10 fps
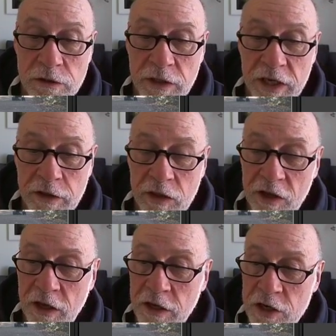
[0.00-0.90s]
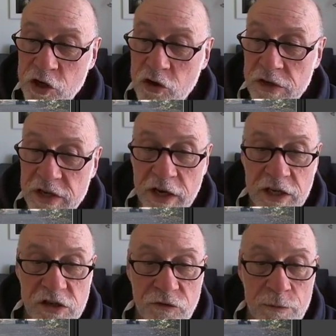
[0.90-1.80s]
get the initial
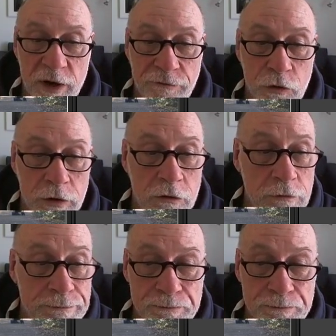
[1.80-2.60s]
settings for my photo.